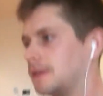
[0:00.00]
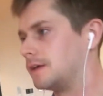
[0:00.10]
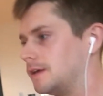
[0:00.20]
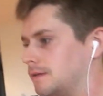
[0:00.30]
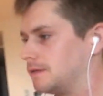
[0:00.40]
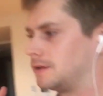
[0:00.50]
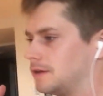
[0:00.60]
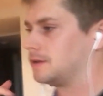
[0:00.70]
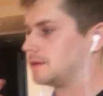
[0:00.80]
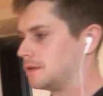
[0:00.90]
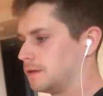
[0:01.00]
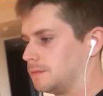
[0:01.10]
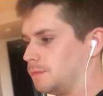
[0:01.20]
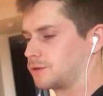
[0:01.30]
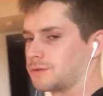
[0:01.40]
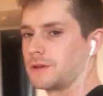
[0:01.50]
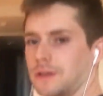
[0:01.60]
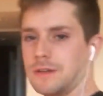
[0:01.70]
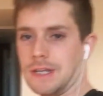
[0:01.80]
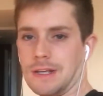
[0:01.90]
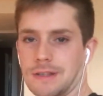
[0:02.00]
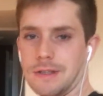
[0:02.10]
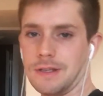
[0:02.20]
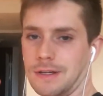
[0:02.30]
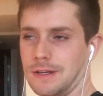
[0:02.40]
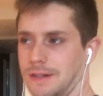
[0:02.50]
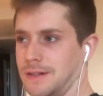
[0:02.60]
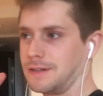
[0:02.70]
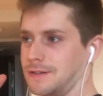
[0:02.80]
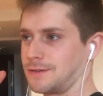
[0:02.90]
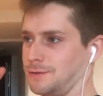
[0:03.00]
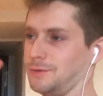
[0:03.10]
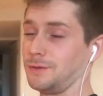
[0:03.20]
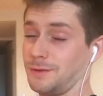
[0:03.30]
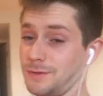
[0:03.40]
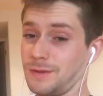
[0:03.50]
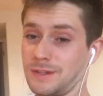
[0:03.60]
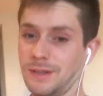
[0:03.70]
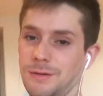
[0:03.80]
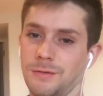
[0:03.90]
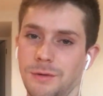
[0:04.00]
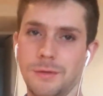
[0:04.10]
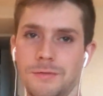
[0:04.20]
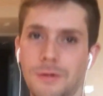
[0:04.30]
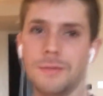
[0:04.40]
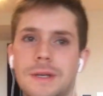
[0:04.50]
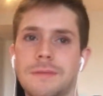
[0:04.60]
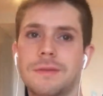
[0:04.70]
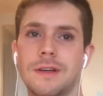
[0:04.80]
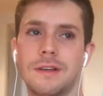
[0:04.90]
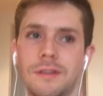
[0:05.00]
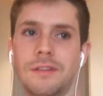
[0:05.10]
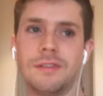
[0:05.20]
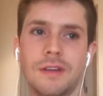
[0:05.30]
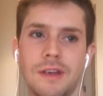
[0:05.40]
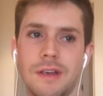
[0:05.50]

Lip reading: that books are one of those things that school almost basically ruined for me because